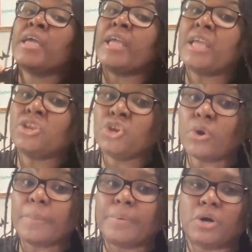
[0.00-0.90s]
In
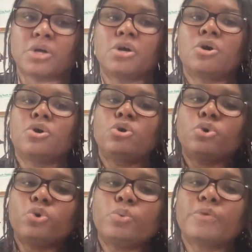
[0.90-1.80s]
your book,
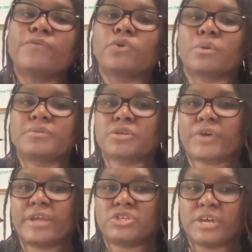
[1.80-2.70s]
who performs the
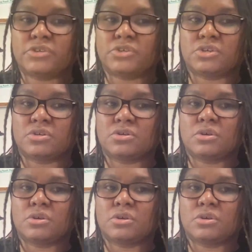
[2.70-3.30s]
grand gesture?